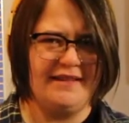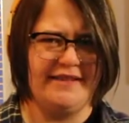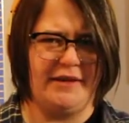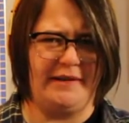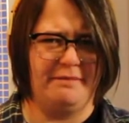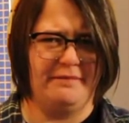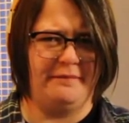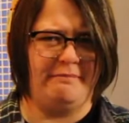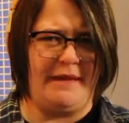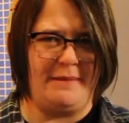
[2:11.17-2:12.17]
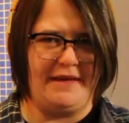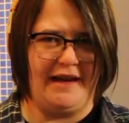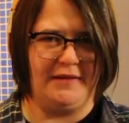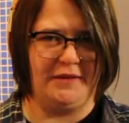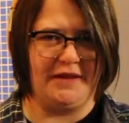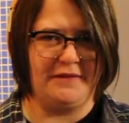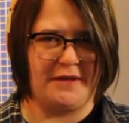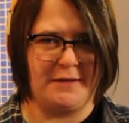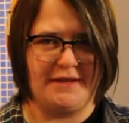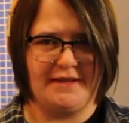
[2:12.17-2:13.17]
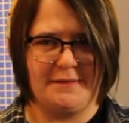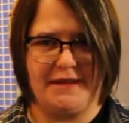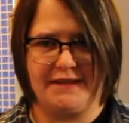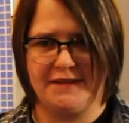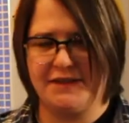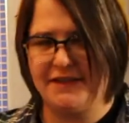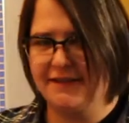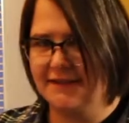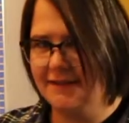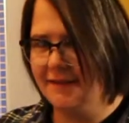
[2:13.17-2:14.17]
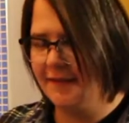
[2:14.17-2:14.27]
so I'm maybe not looking forward to the mac and cheese.